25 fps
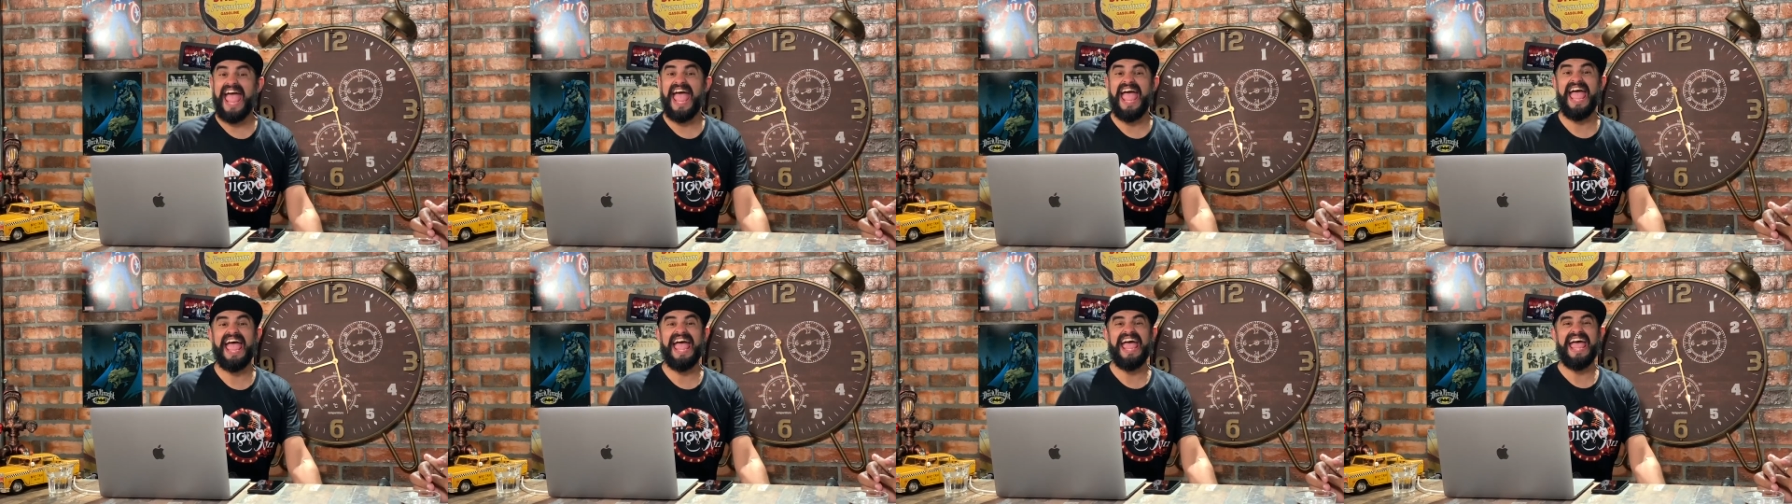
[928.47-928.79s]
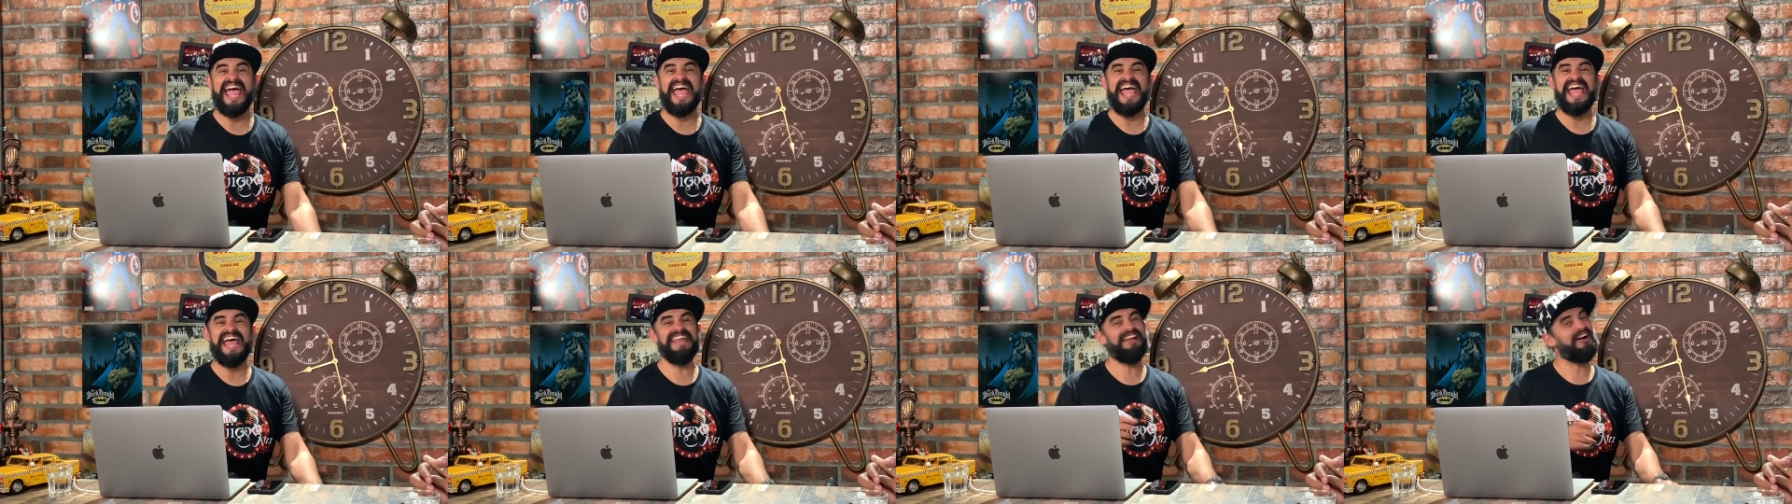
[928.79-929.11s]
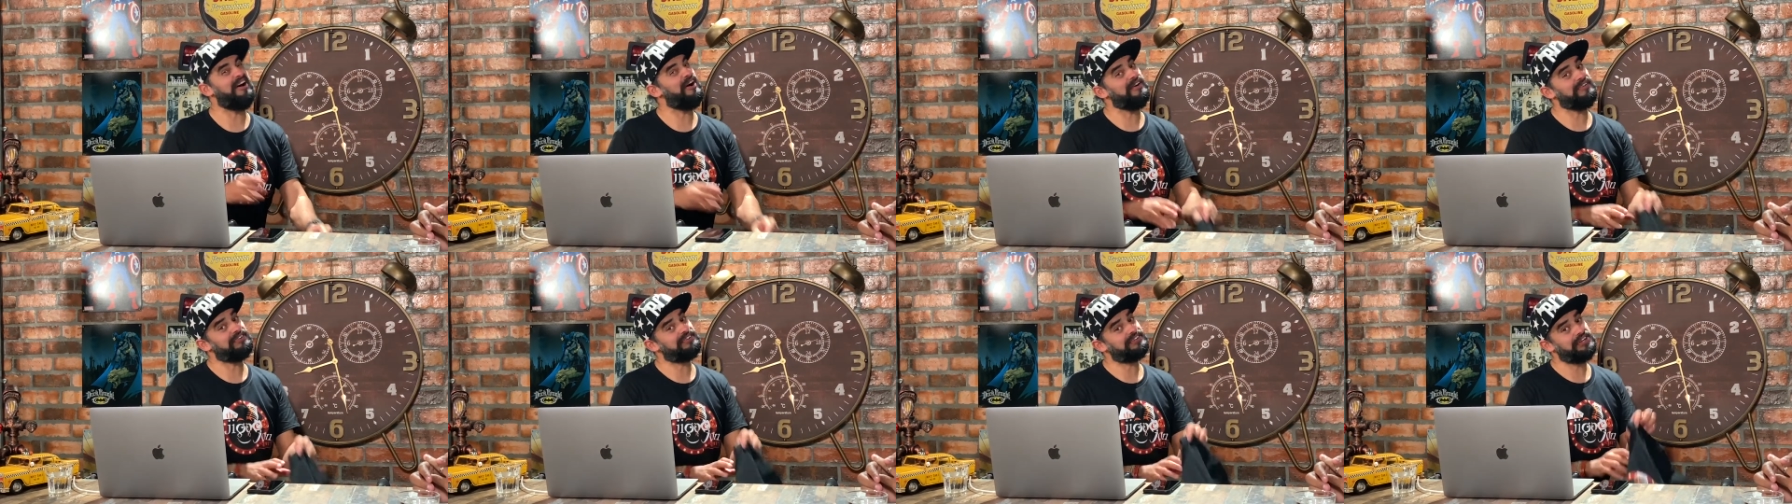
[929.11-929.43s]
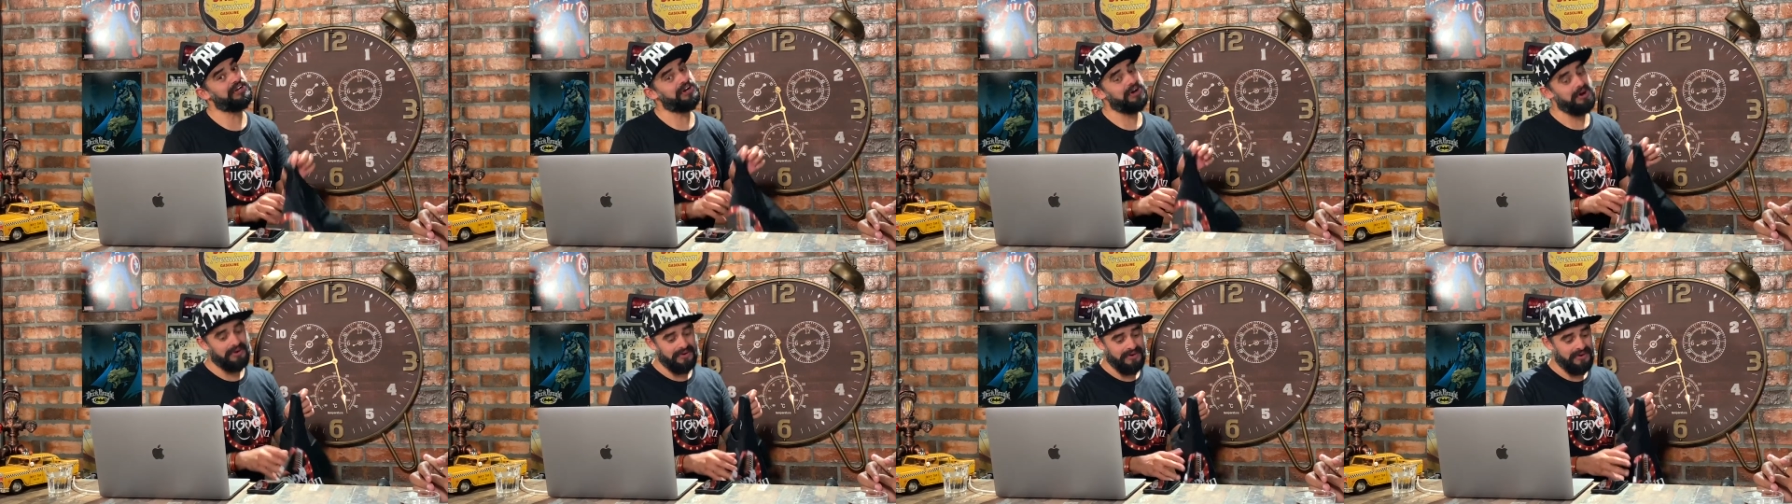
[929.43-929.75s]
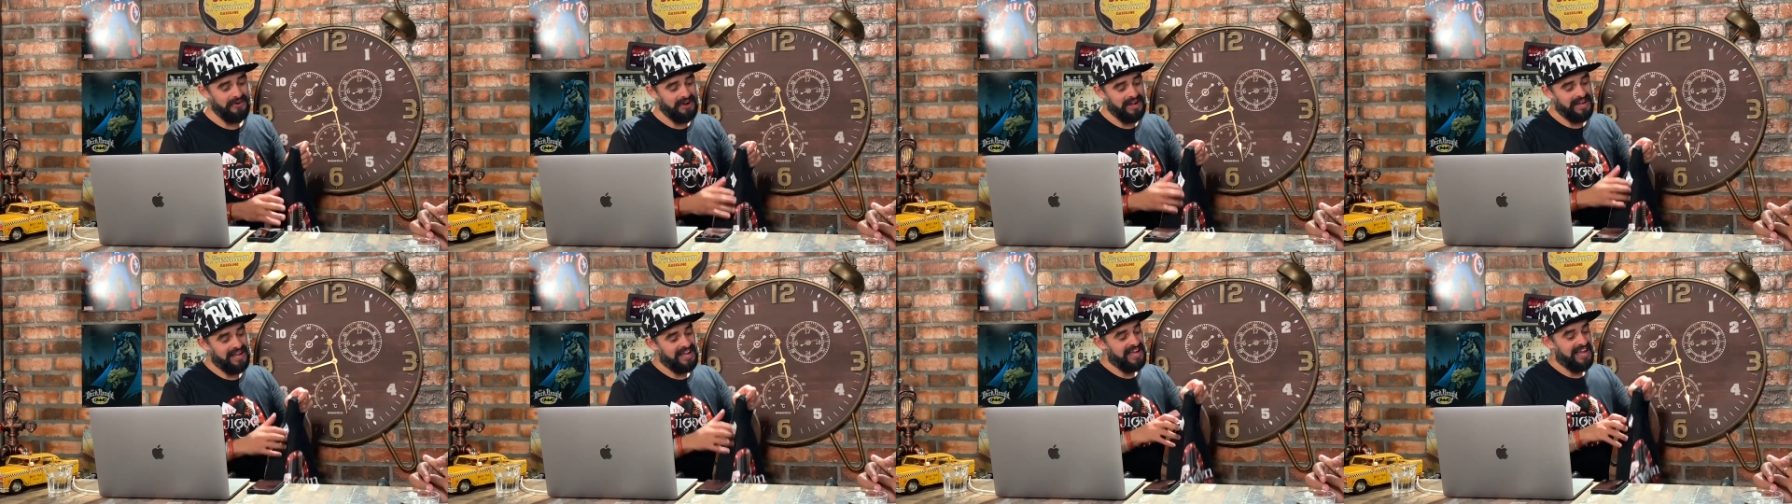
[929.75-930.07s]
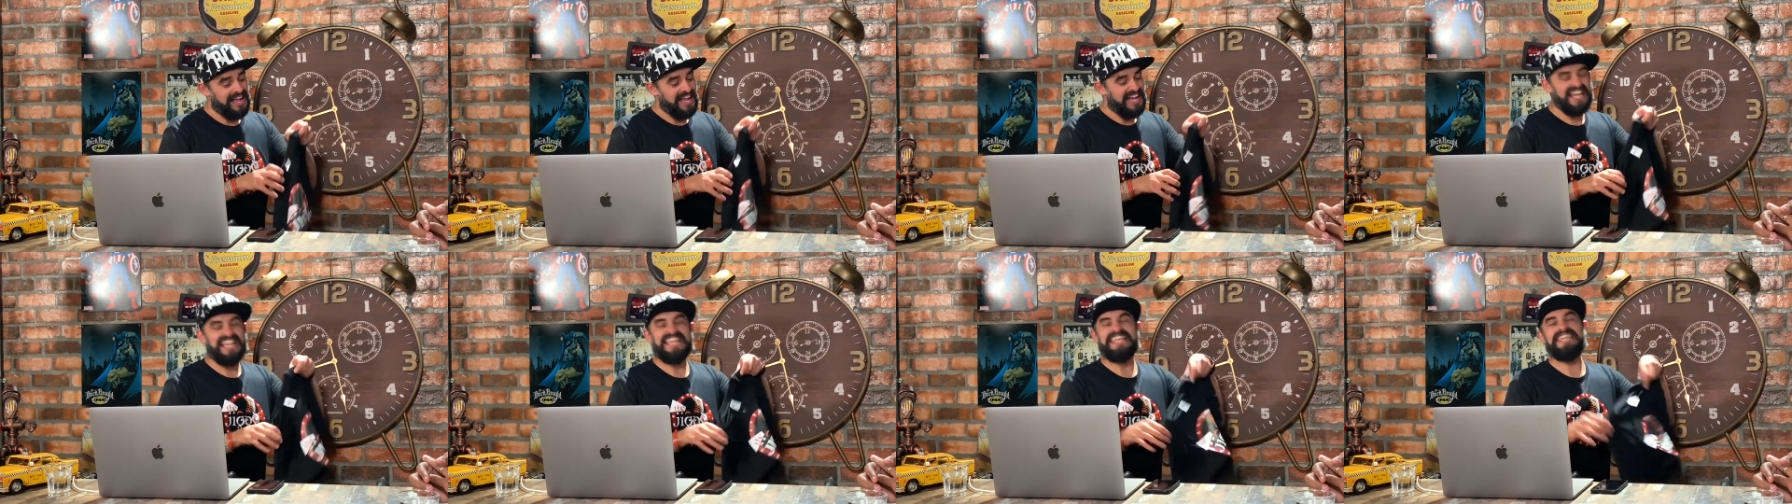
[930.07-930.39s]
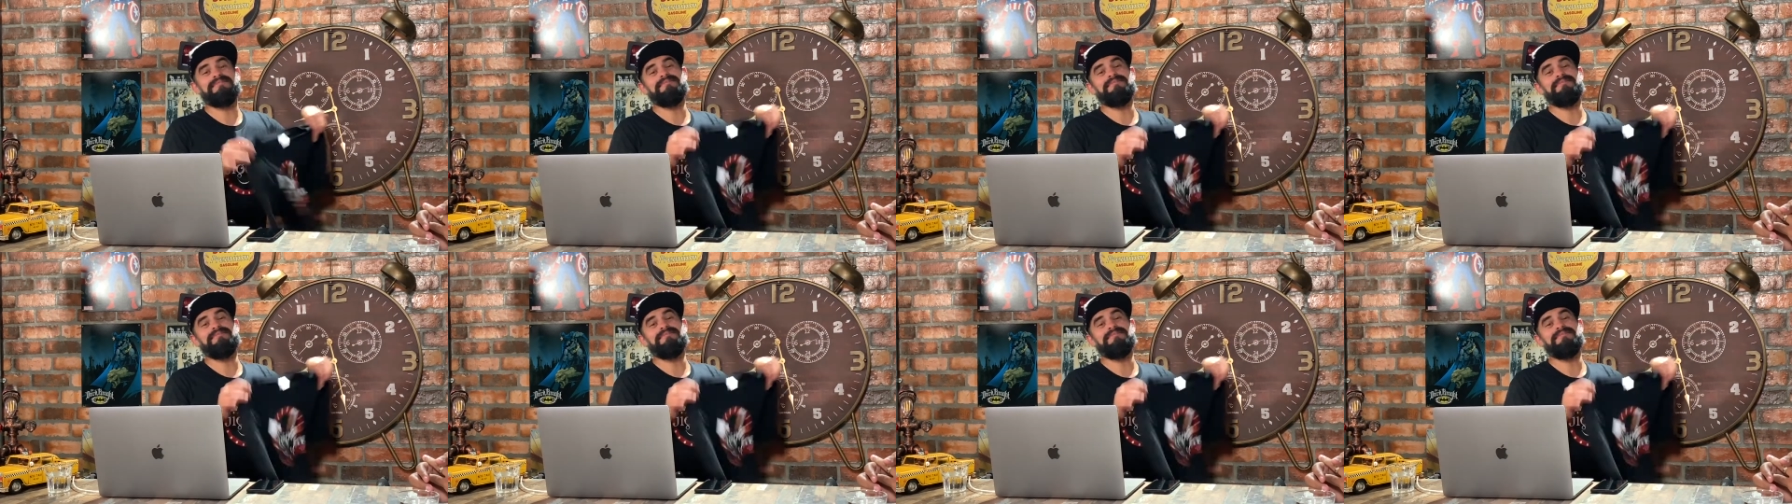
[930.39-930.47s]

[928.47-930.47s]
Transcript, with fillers: And also, a